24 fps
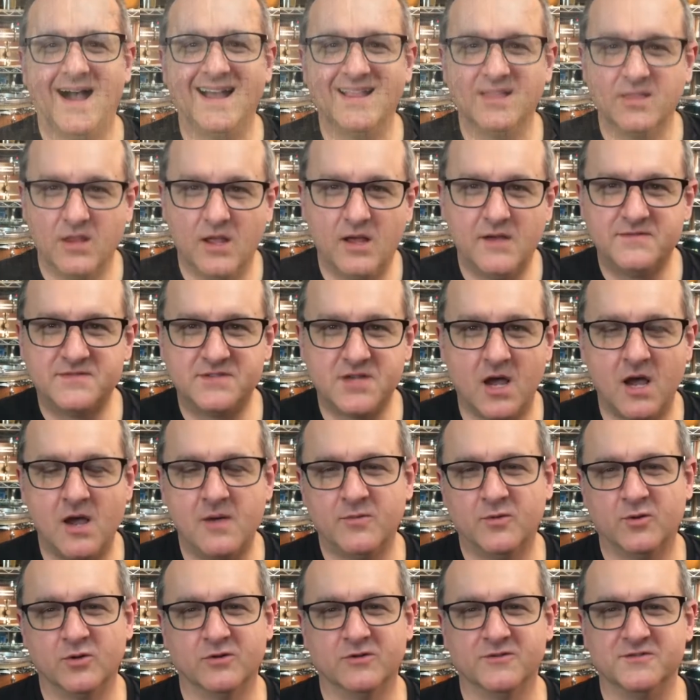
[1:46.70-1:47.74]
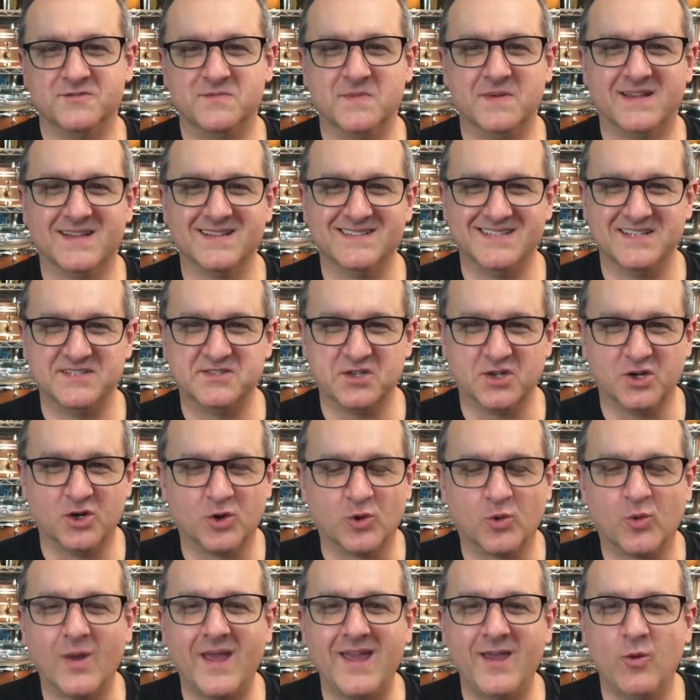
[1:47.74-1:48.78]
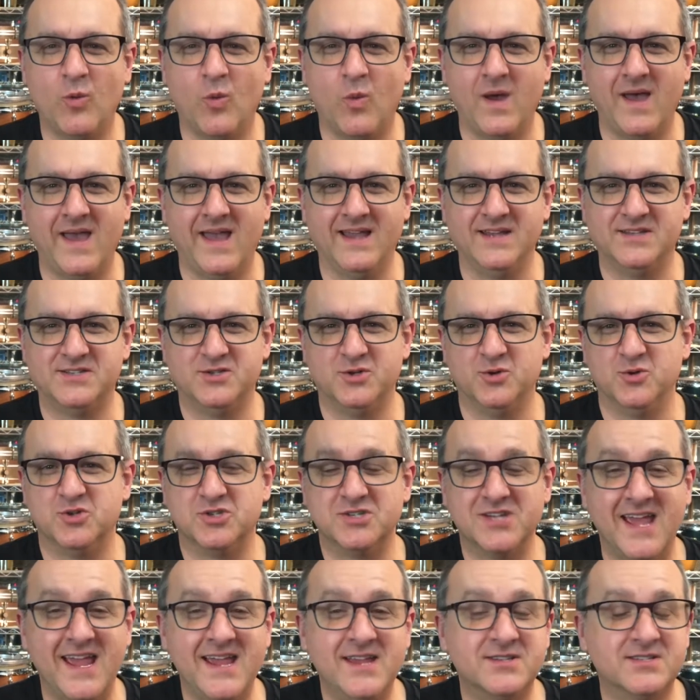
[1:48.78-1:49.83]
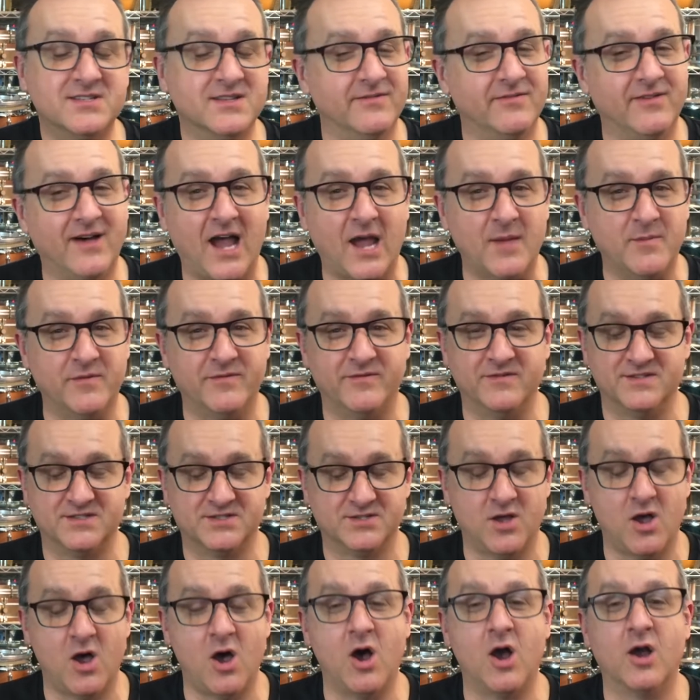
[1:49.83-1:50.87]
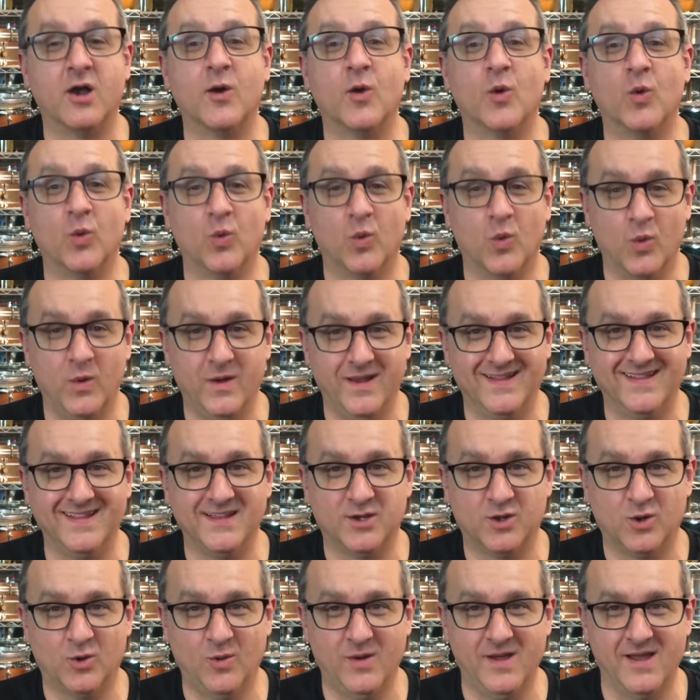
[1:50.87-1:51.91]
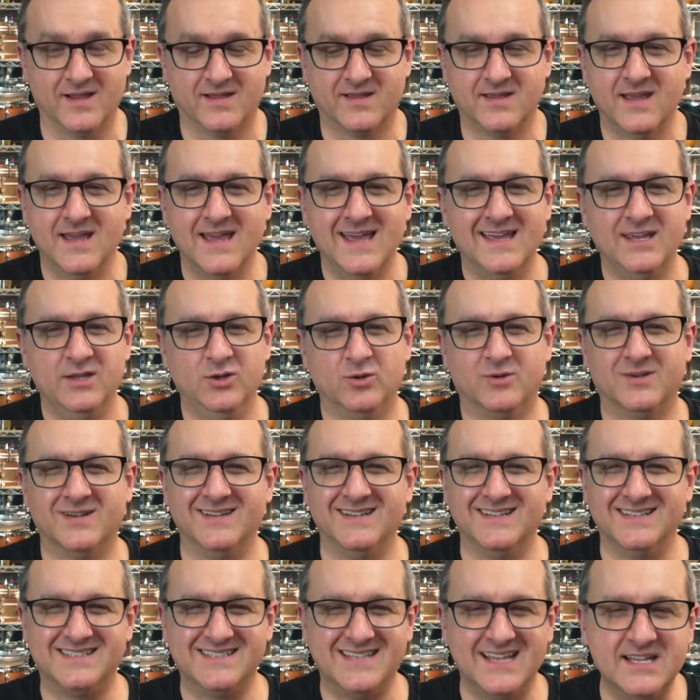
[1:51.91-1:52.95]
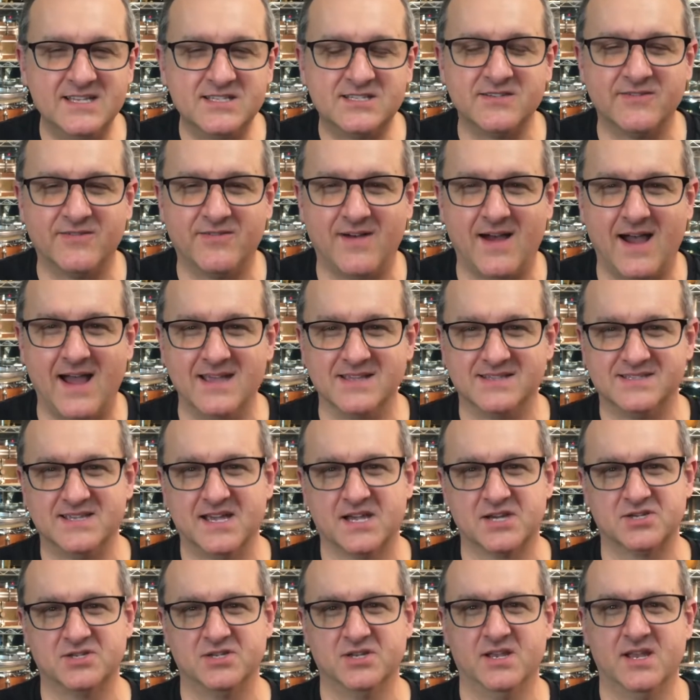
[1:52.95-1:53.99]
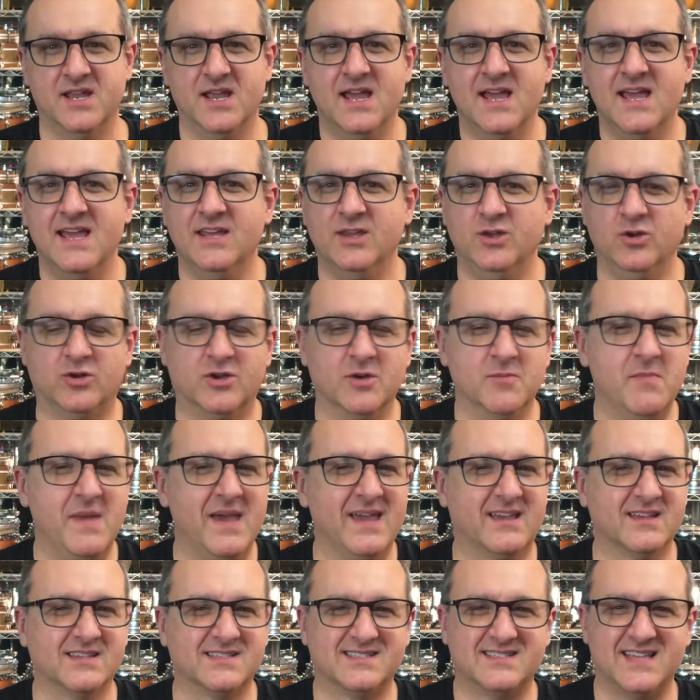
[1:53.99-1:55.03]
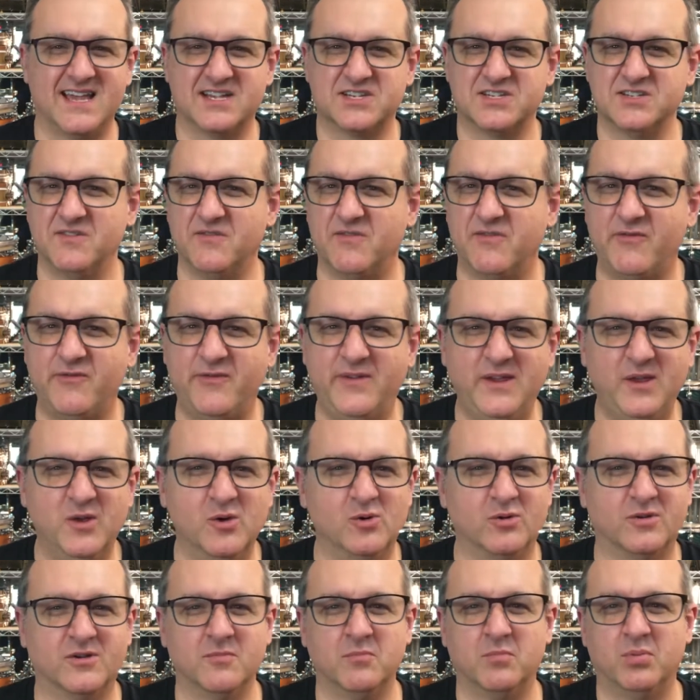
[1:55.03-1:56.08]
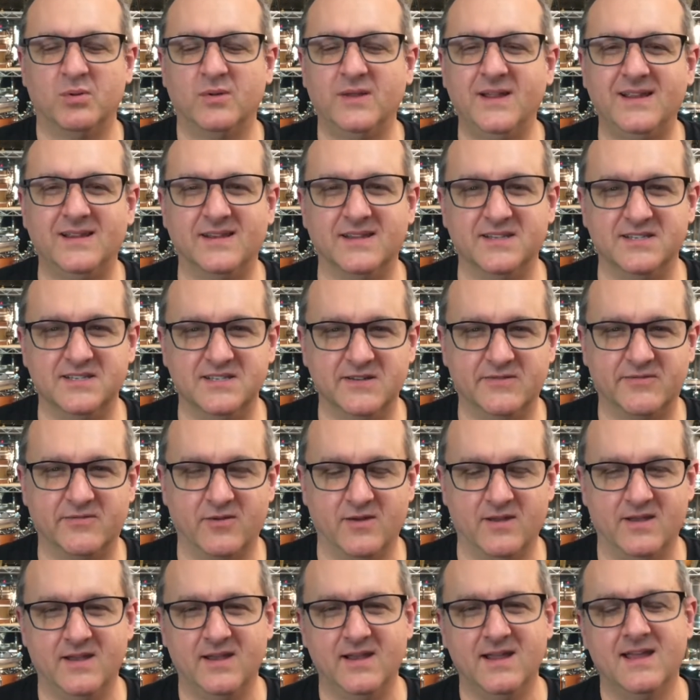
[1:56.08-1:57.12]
love tom grooves because it's a great way to change the vibe of a song really quick. You can intensify a section. You can make a section feel completely different.